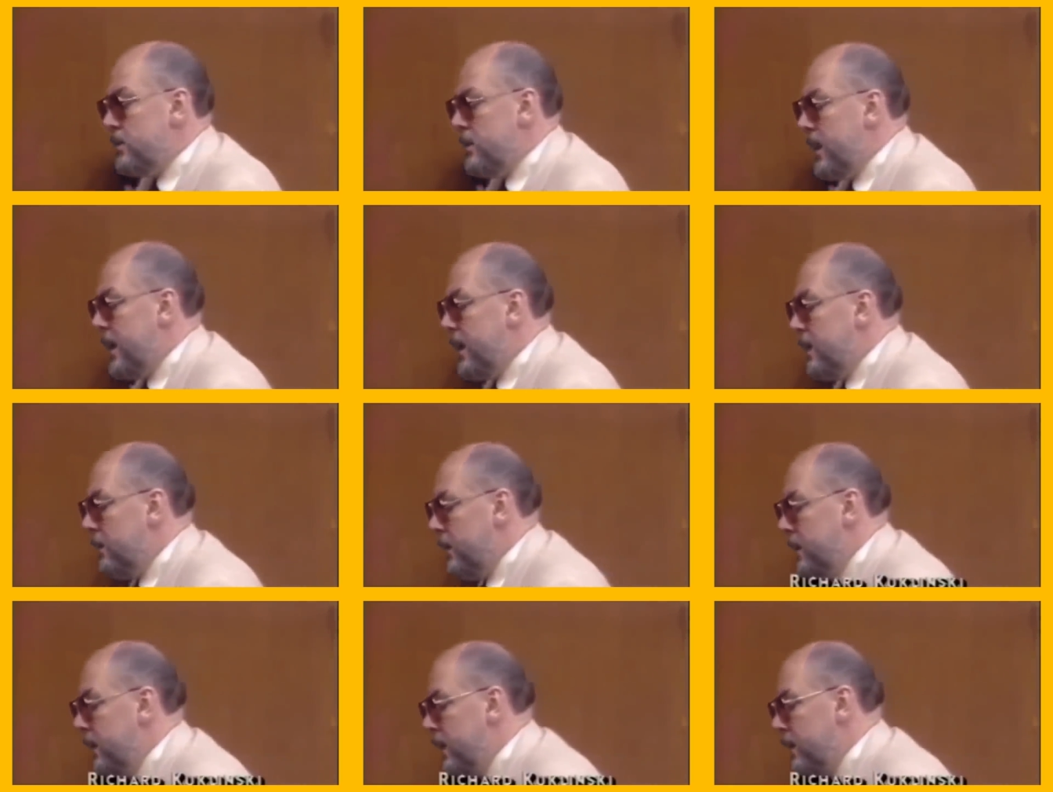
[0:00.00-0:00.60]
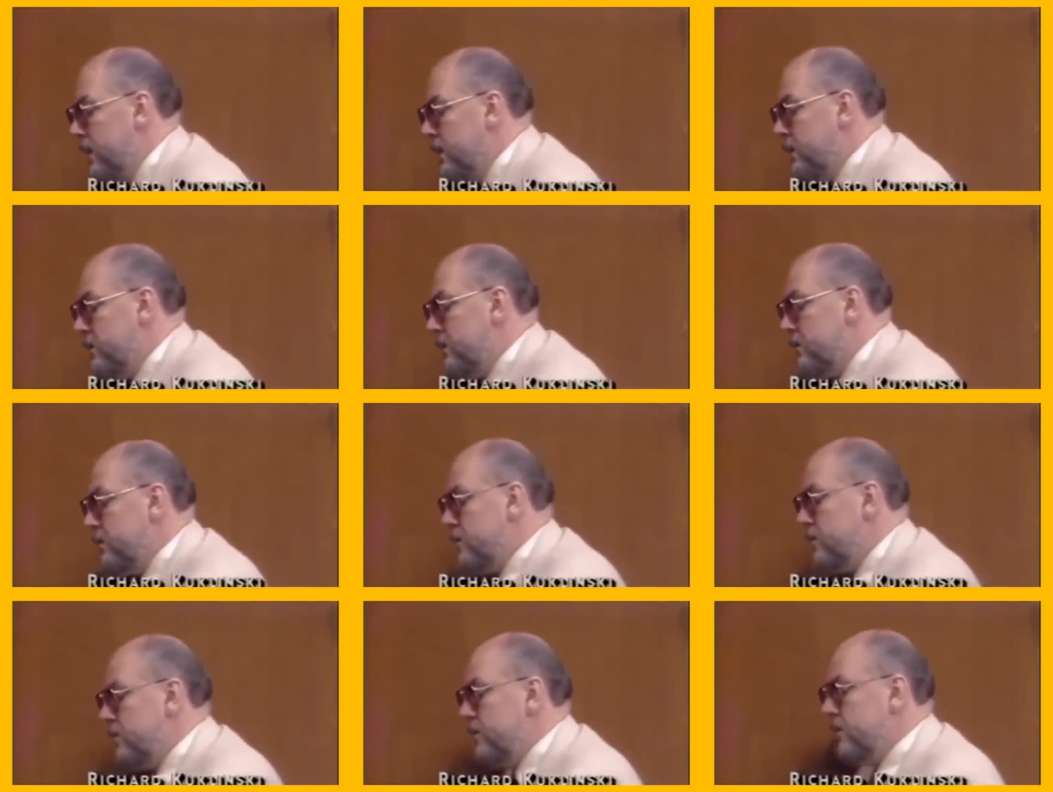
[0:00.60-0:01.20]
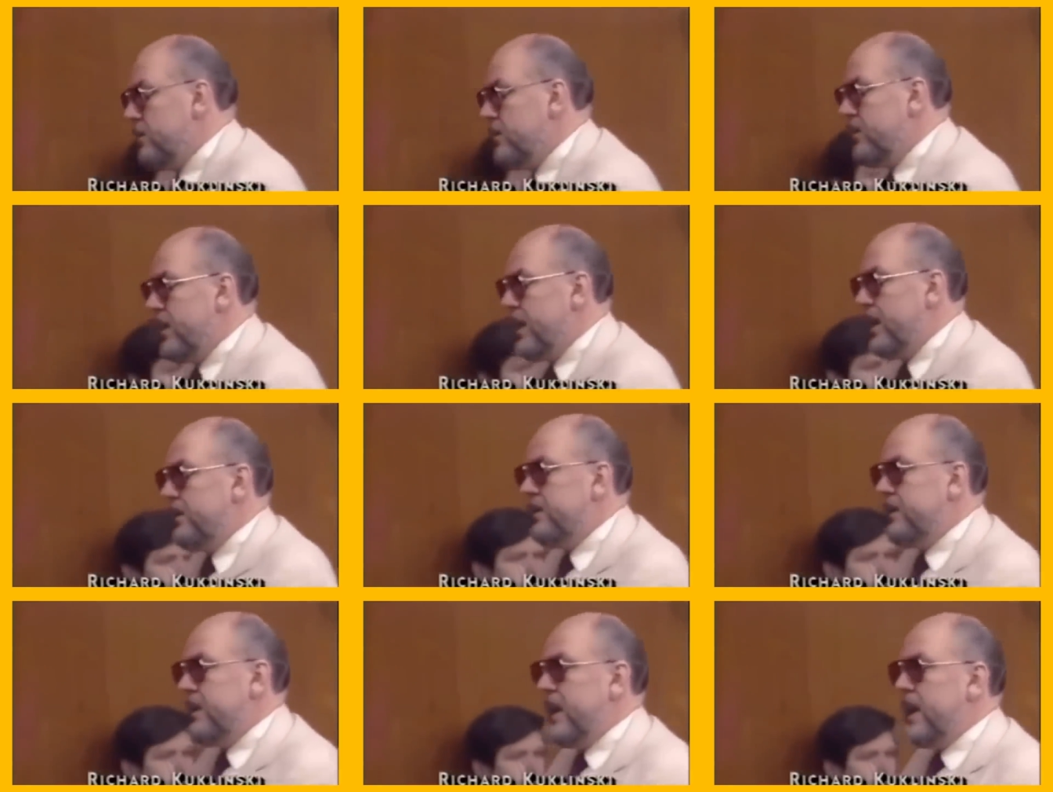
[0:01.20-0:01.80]
George Malvin
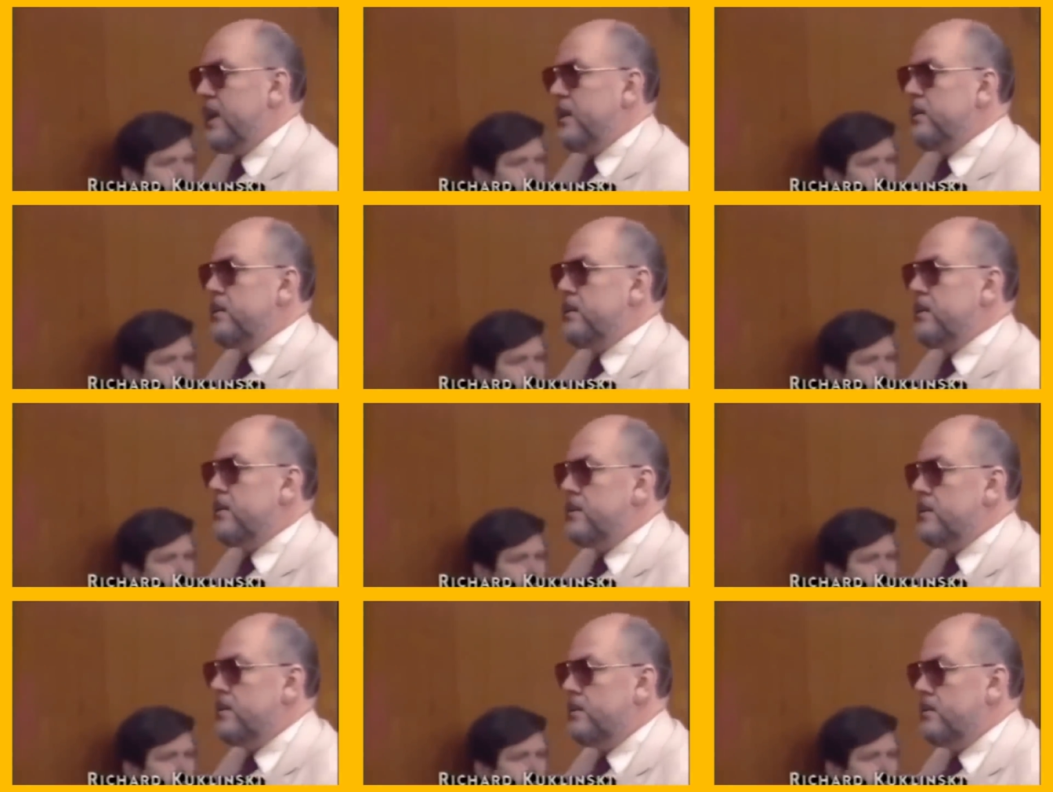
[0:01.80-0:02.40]
five times.